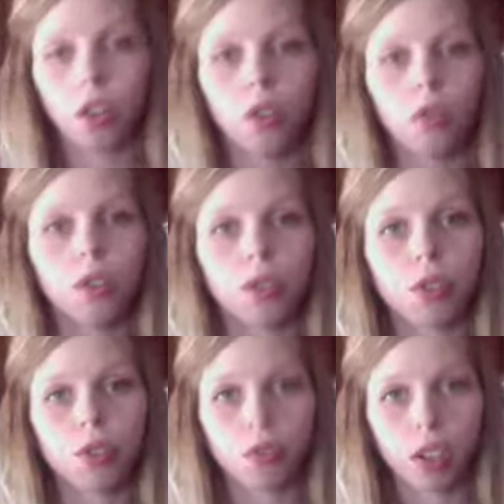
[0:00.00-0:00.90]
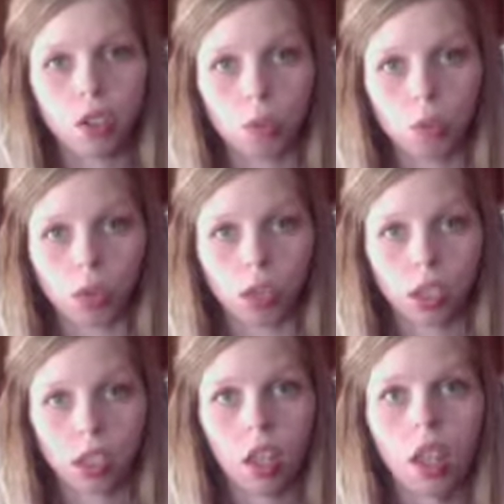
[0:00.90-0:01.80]
For your fruits and
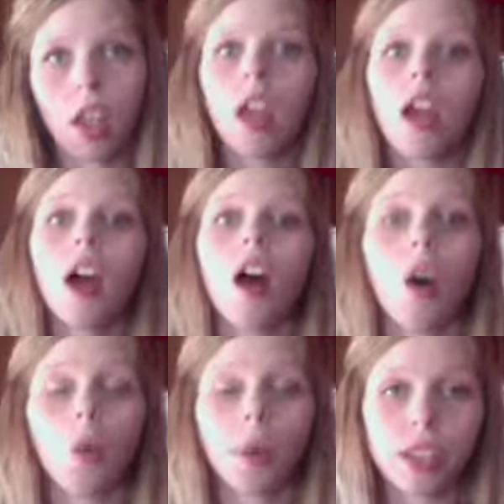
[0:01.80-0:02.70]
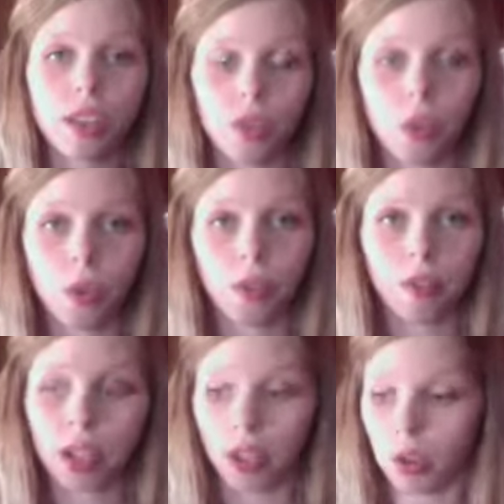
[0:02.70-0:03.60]
vegetables, always do a
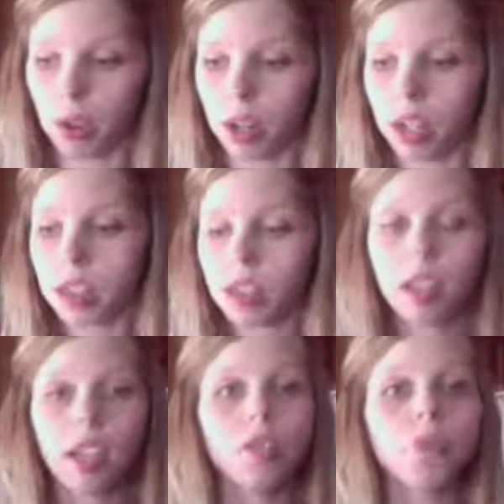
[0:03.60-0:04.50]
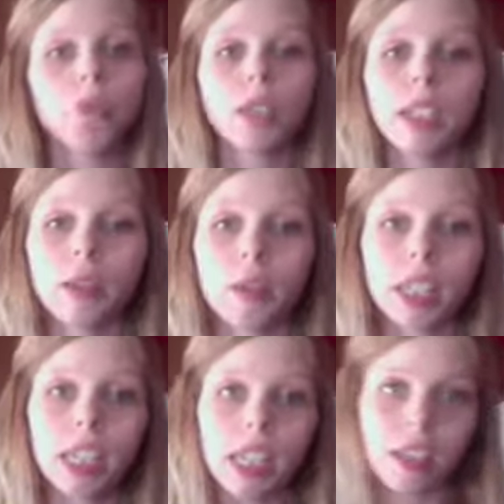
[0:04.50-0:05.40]
vinegar rinse. It's really,
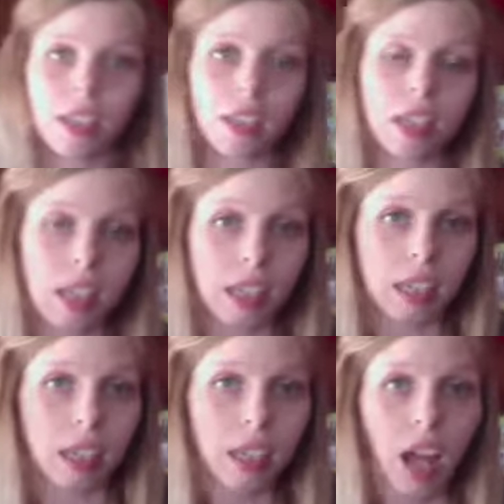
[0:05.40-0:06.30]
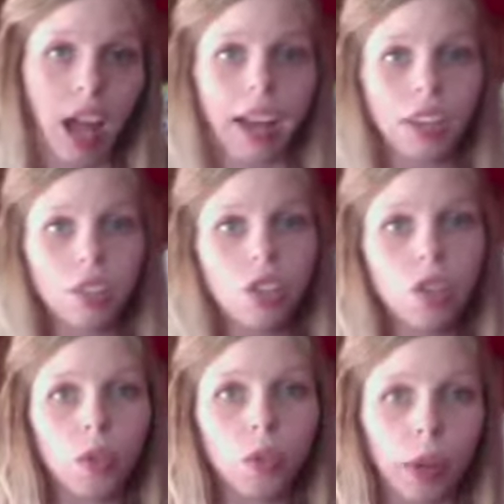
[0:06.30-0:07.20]
really easy. I actually
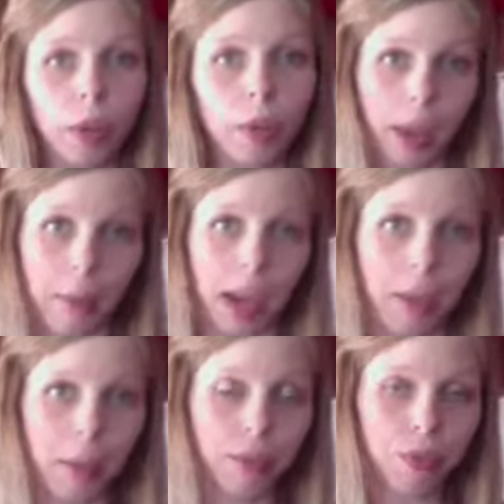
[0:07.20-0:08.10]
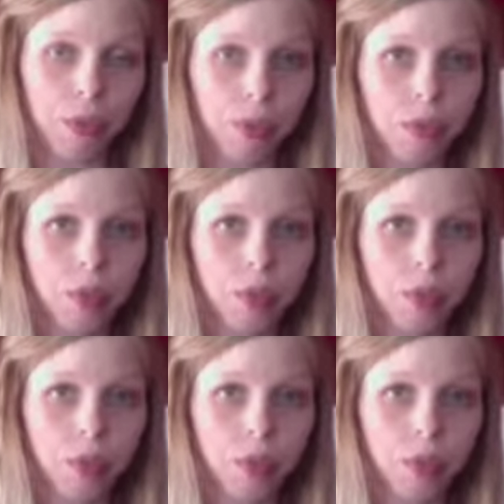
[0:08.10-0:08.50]
do it right when I buy my fruit.